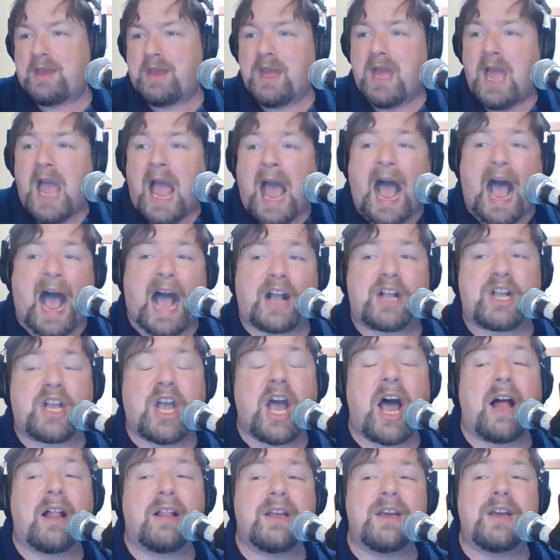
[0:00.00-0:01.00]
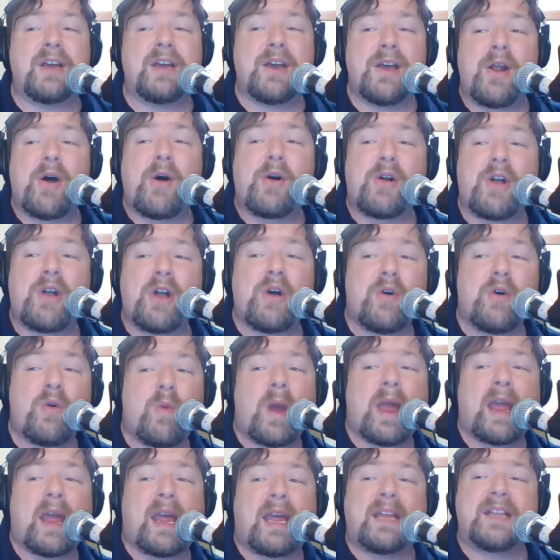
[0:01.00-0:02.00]
I call it Olga
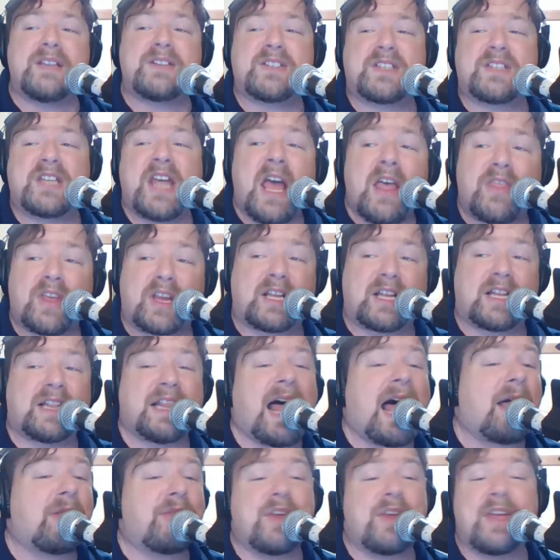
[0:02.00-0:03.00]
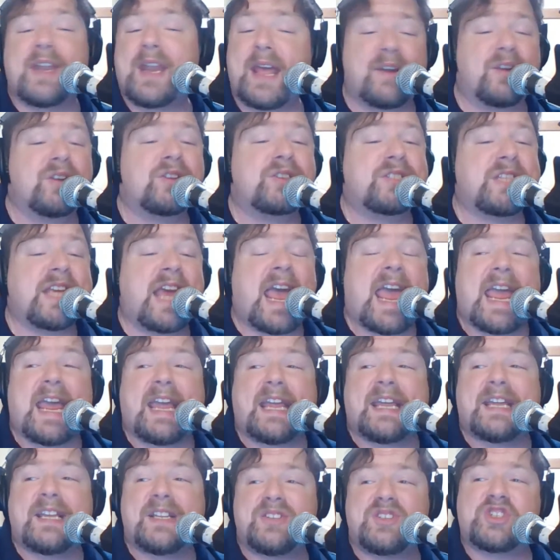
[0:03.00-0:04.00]
Waits, the cloud that
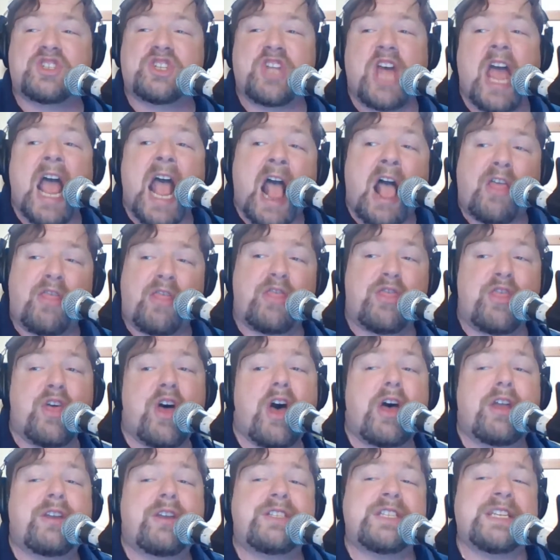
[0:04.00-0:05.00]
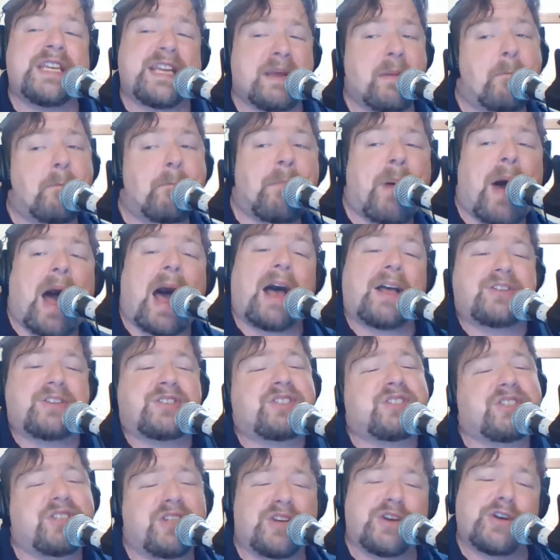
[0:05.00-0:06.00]
entertains, the
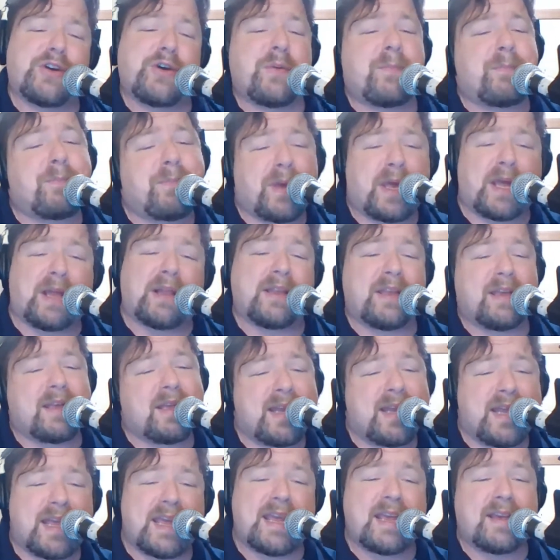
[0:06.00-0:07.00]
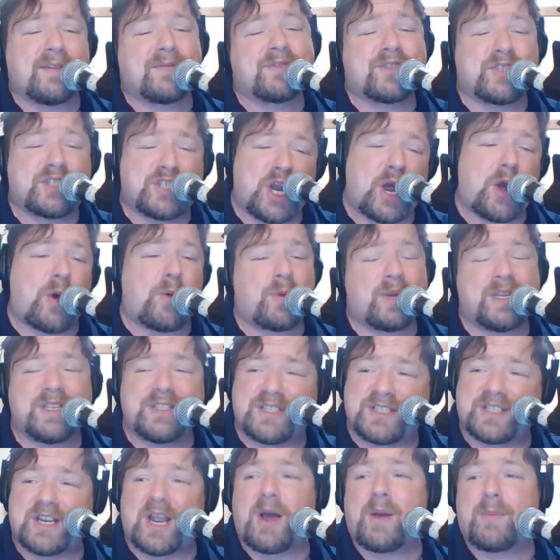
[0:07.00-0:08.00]
impossibility of showing
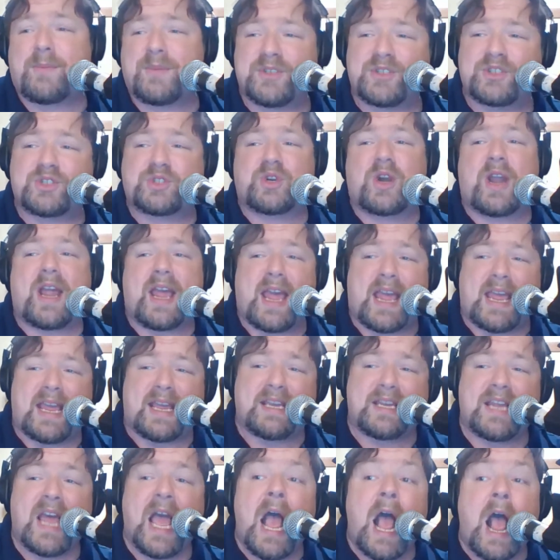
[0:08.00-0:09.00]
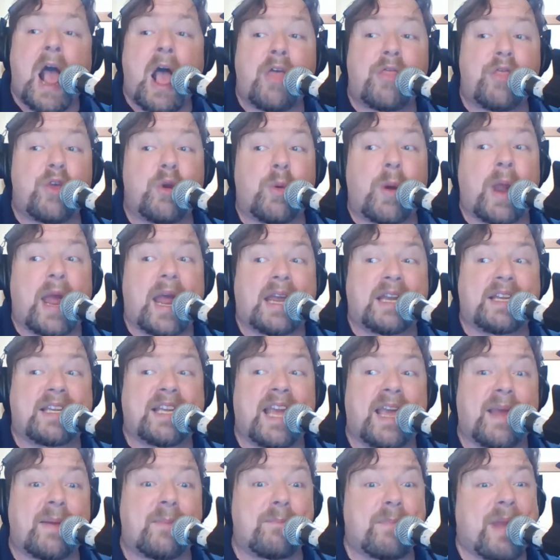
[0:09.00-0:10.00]
some restraint. The rain
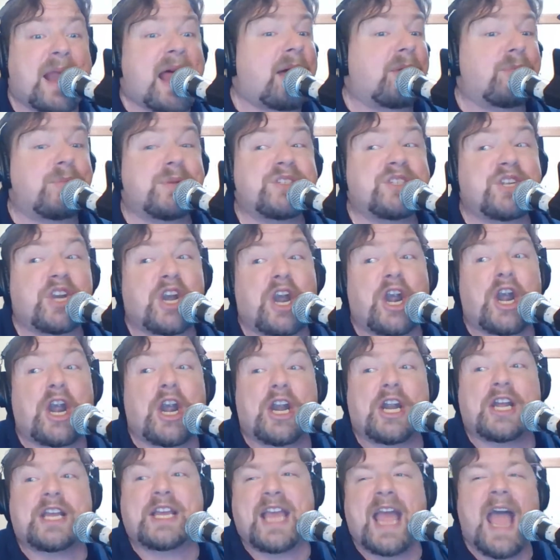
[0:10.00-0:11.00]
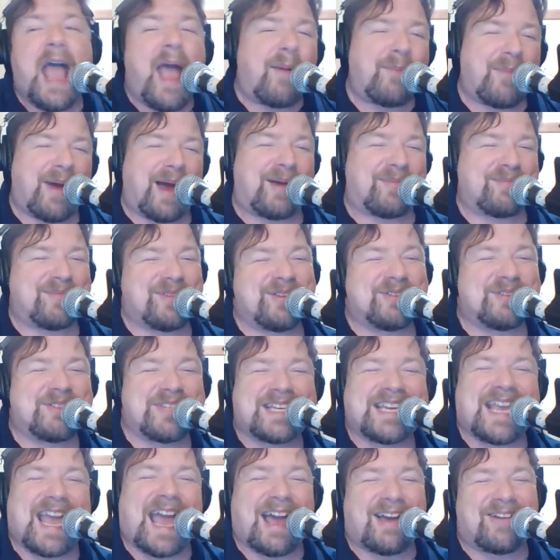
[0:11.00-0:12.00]
came down berserk, my
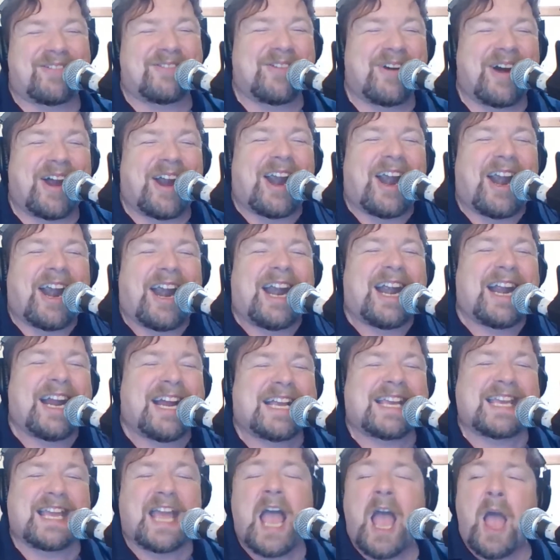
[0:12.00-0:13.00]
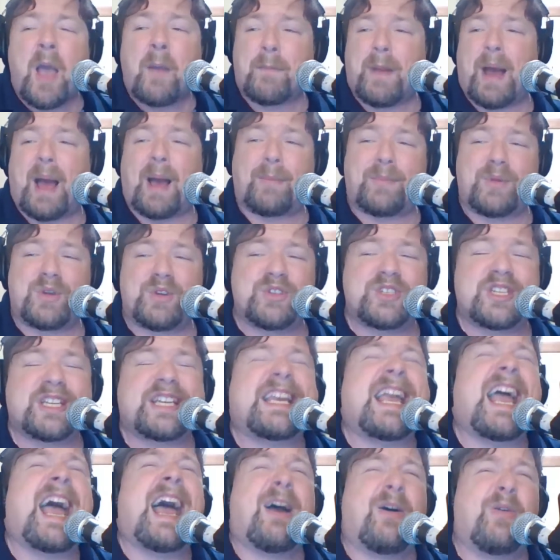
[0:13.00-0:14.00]
music at work, my
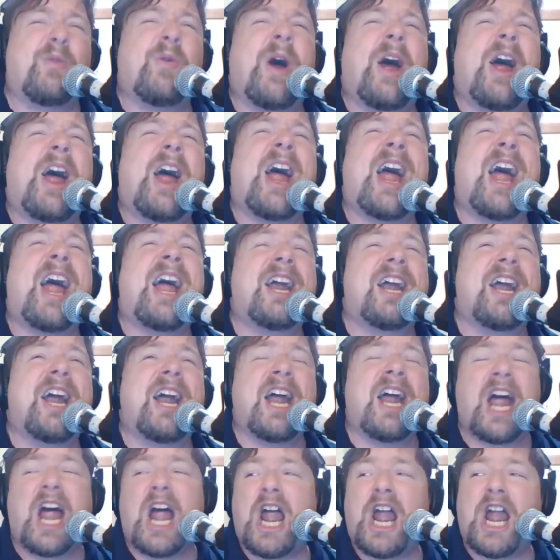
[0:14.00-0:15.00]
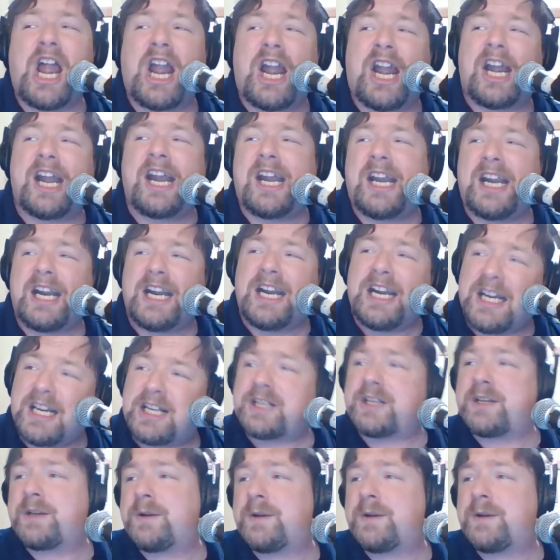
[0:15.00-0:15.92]
music at work.